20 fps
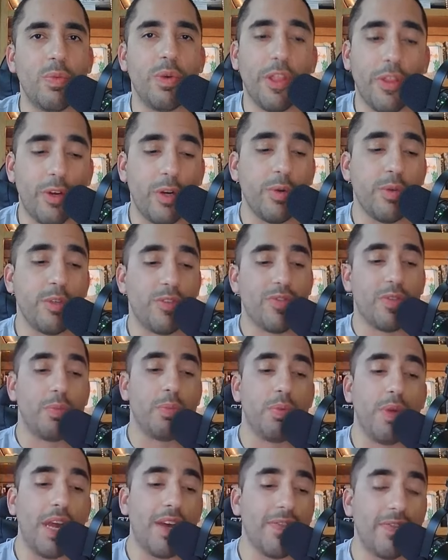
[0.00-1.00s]
whether it was for
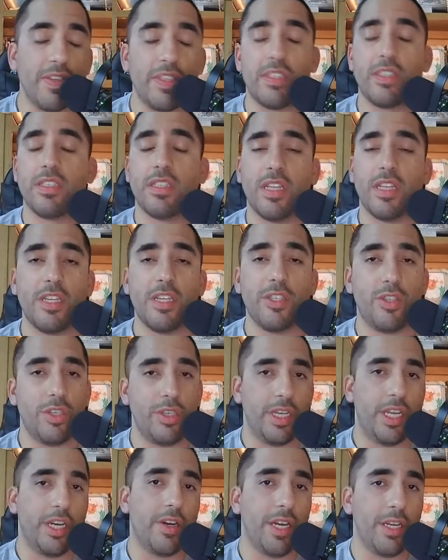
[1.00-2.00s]
breakfast, lunch, or dinner.